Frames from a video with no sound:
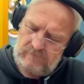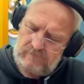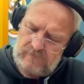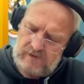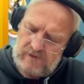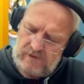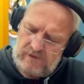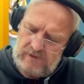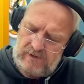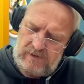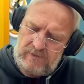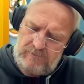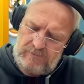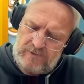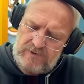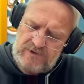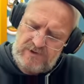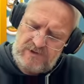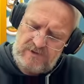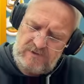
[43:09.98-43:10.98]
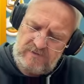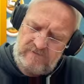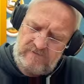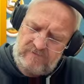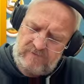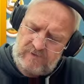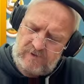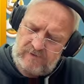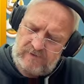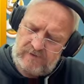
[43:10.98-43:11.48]
Keep pushing them
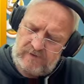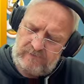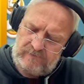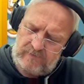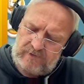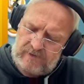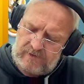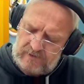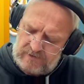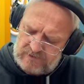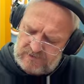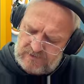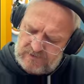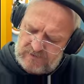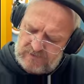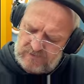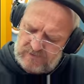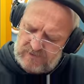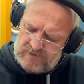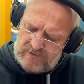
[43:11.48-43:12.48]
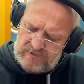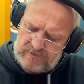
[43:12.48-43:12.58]
for it. Get it sorted.